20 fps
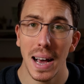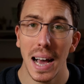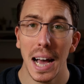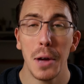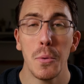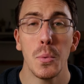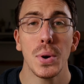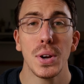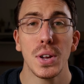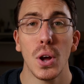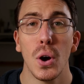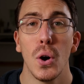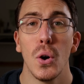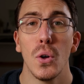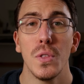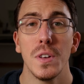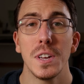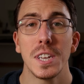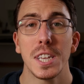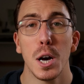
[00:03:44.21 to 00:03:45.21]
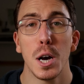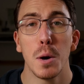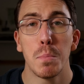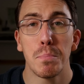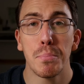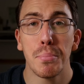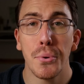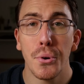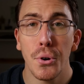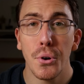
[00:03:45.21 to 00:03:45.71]
I would call this a
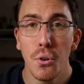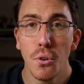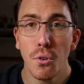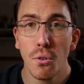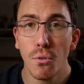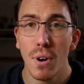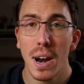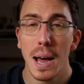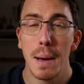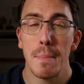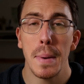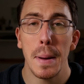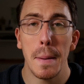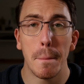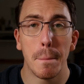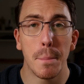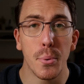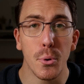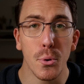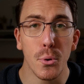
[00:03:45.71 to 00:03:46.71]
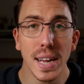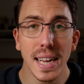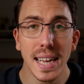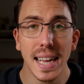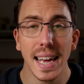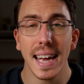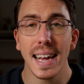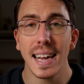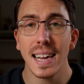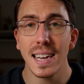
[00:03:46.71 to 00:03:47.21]

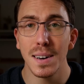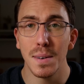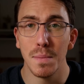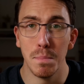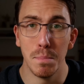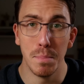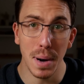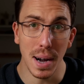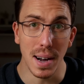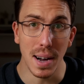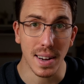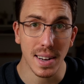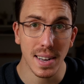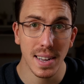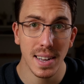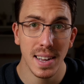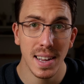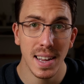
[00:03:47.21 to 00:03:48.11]
program-breaking bug.